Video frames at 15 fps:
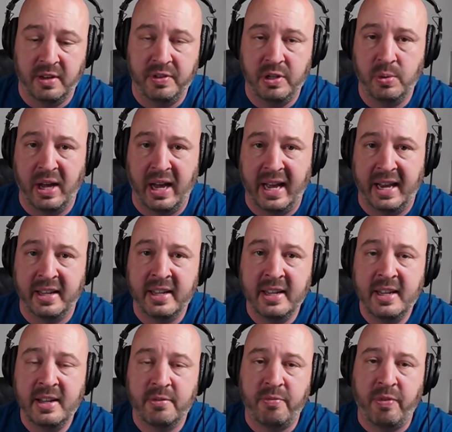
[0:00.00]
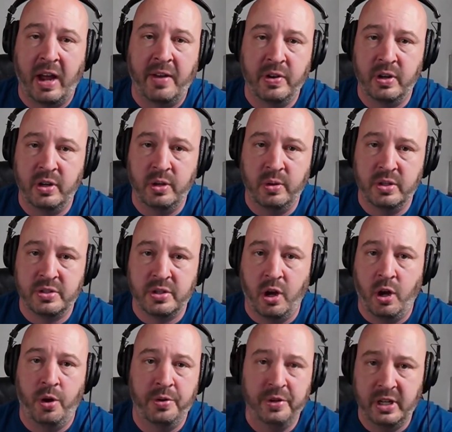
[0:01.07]
If you had 500 units
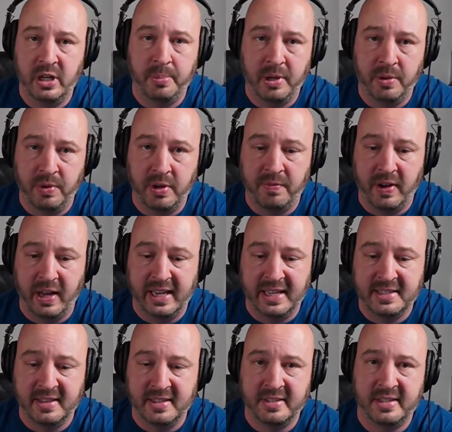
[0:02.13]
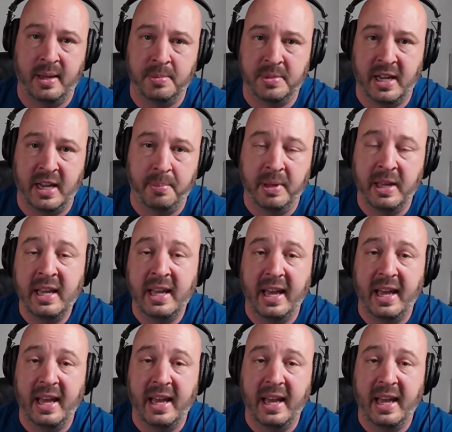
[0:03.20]
all needed to be refinanced at the same time.